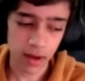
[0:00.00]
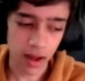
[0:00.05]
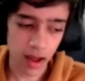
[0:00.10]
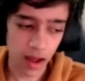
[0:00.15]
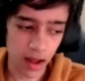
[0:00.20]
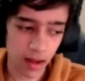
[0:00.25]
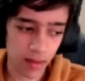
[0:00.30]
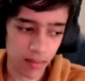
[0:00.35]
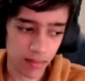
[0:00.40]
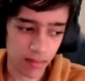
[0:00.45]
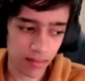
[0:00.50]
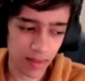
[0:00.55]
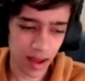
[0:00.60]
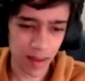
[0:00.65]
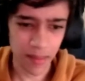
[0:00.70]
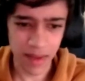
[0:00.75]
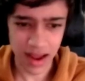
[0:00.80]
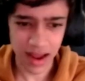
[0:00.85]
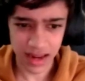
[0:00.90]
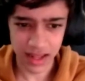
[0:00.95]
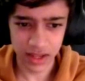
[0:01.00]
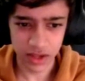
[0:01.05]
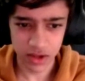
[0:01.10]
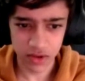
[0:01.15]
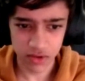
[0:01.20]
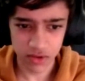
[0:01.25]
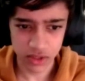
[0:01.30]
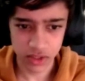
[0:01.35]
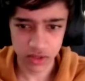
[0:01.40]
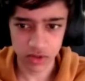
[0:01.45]
I mainly
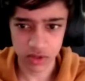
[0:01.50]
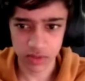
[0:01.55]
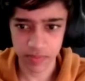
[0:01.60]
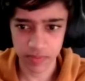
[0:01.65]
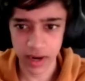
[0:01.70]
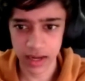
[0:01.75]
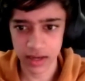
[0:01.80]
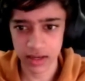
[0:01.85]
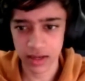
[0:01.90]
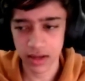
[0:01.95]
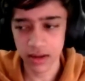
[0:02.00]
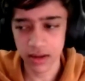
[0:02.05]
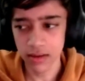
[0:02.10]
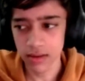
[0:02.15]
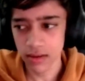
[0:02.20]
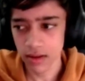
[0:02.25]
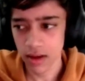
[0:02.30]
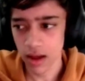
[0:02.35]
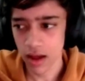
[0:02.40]
use Blender,